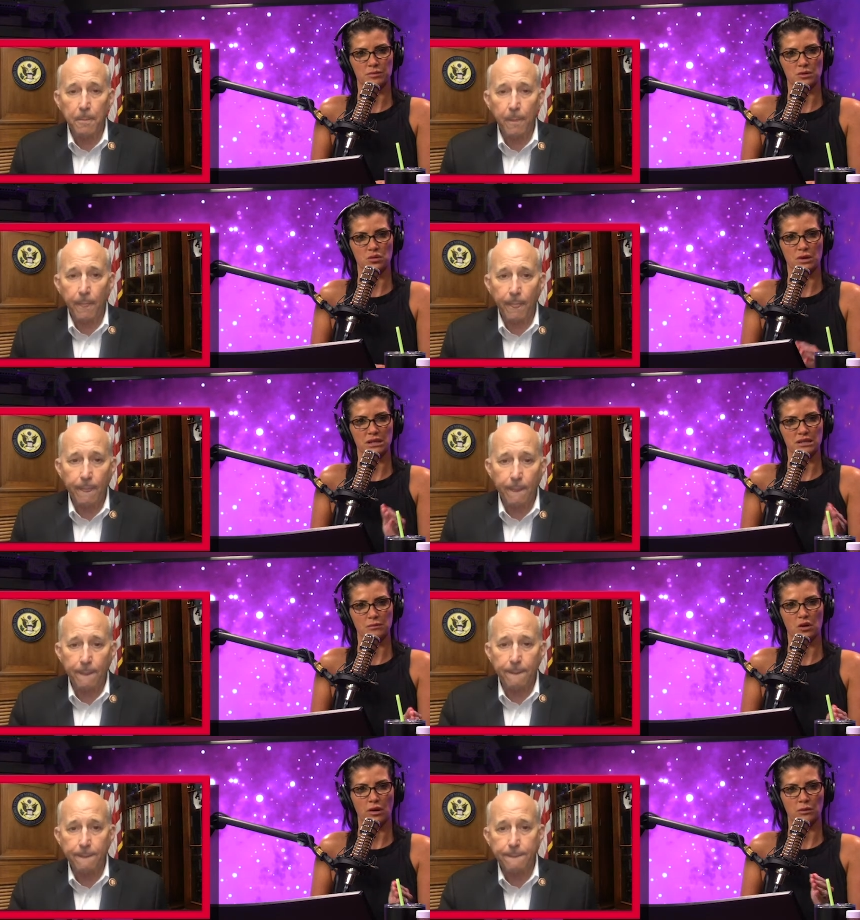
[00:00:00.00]
Speaker 1: between
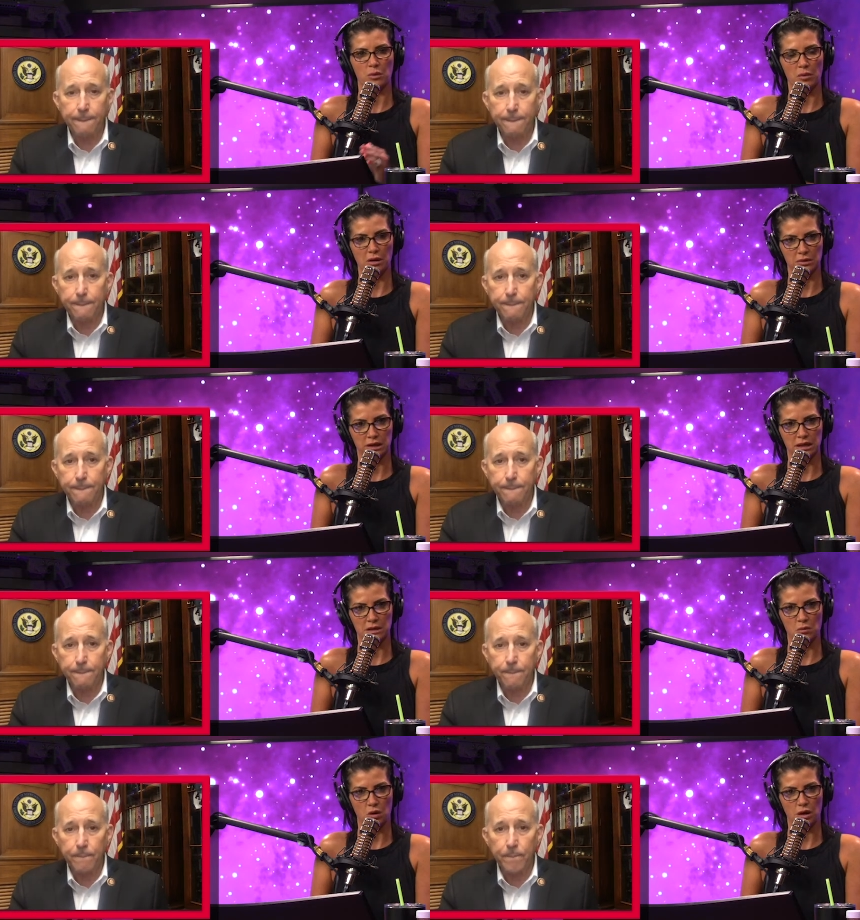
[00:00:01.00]
Democrat and Republican
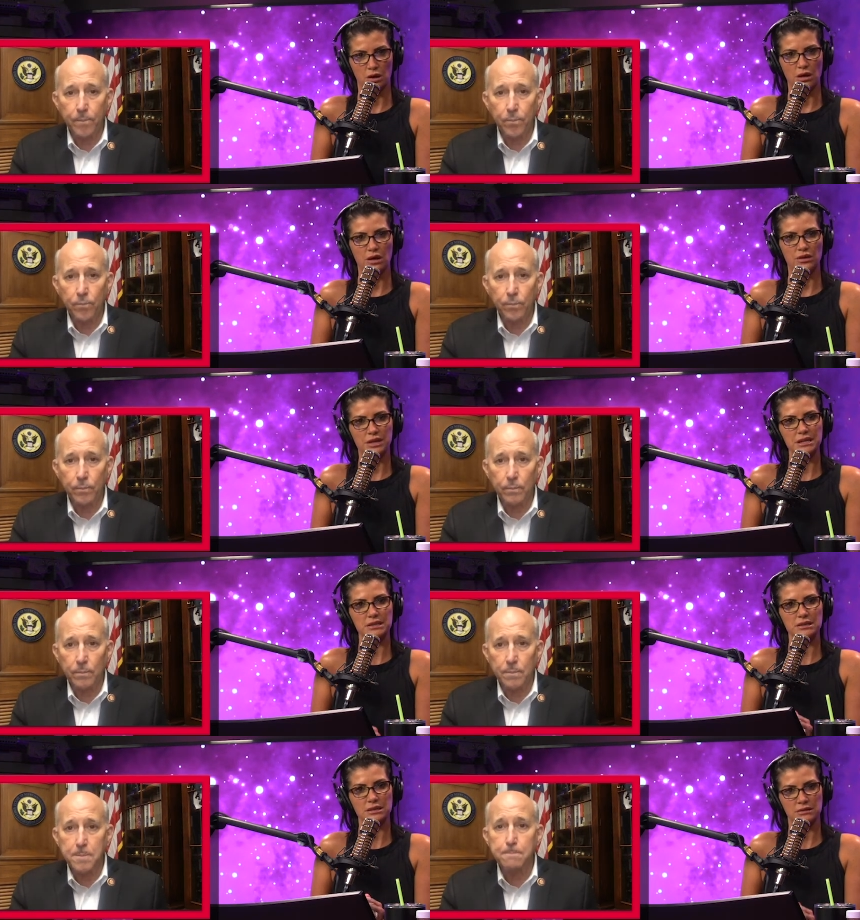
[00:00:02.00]
anymore. This
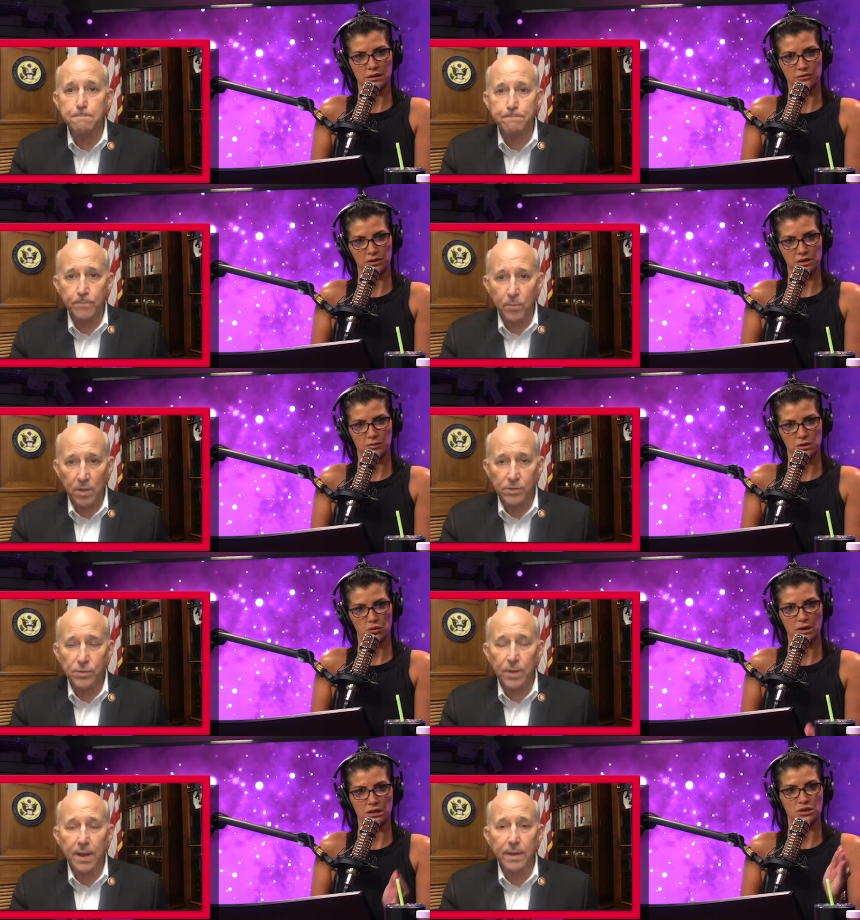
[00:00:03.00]
is a difference
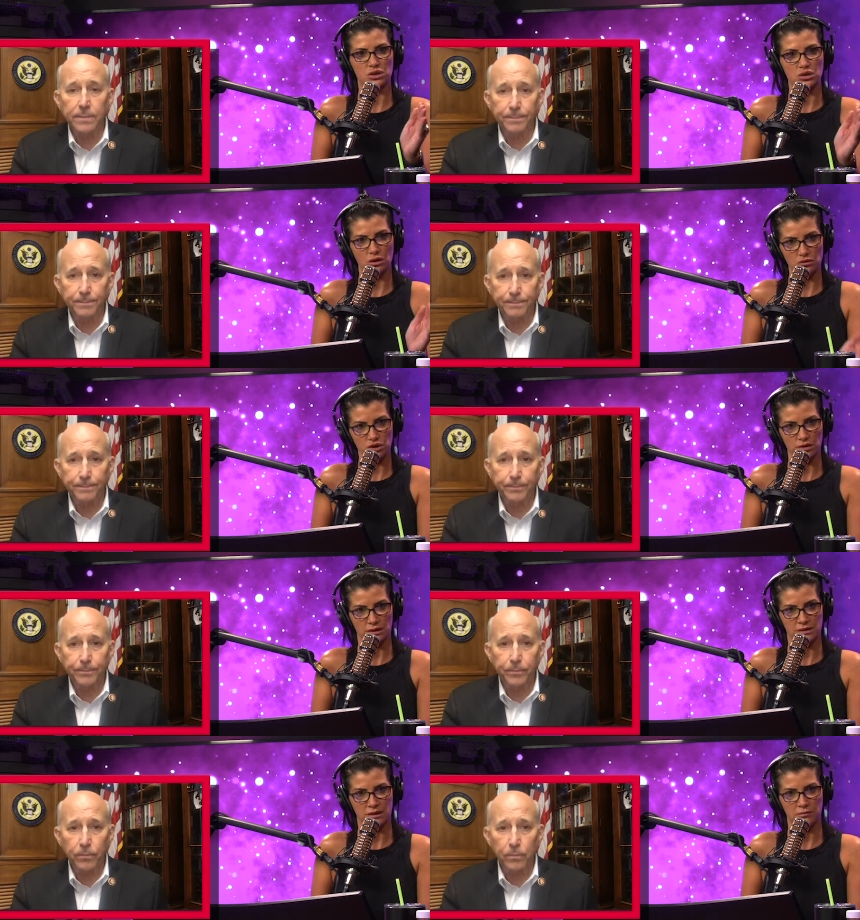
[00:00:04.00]
between
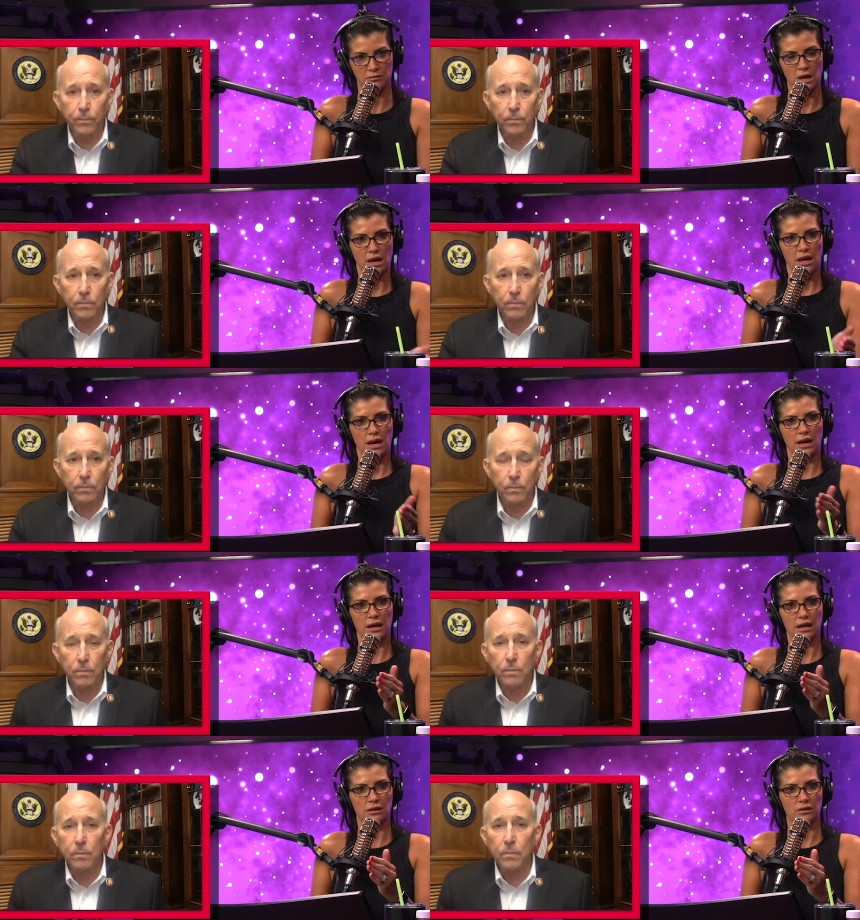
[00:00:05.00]
socialism
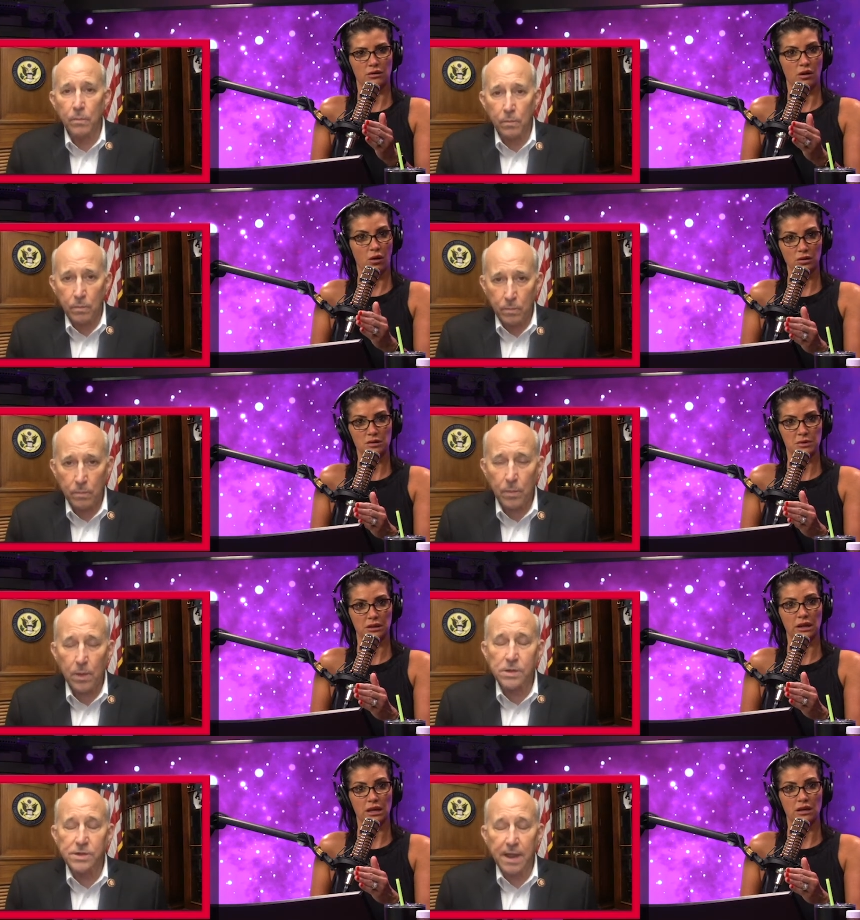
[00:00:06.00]
and
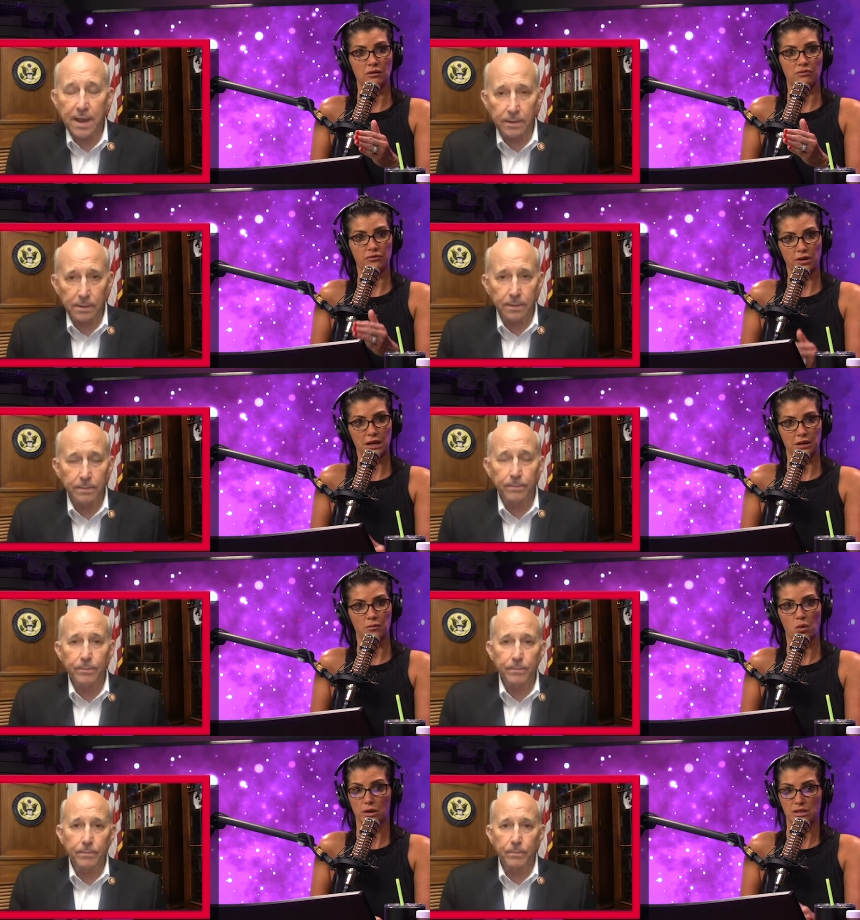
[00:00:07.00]
ultimately yeah.
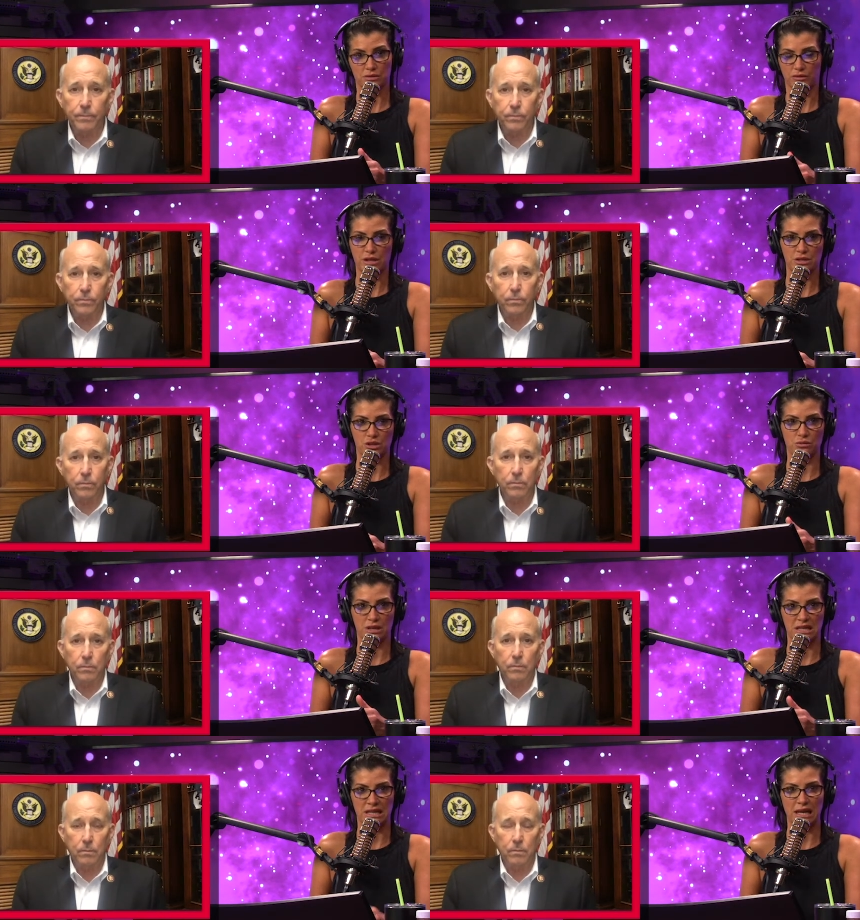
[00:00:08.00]
freedom or as free as you
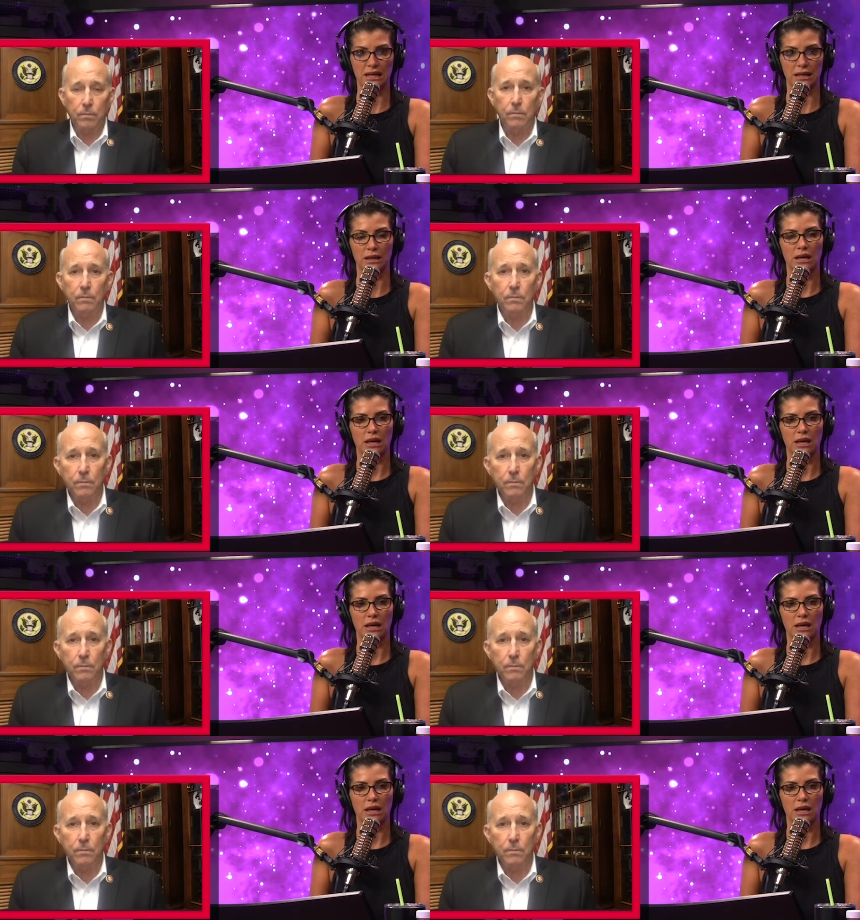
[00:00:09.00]
can get it.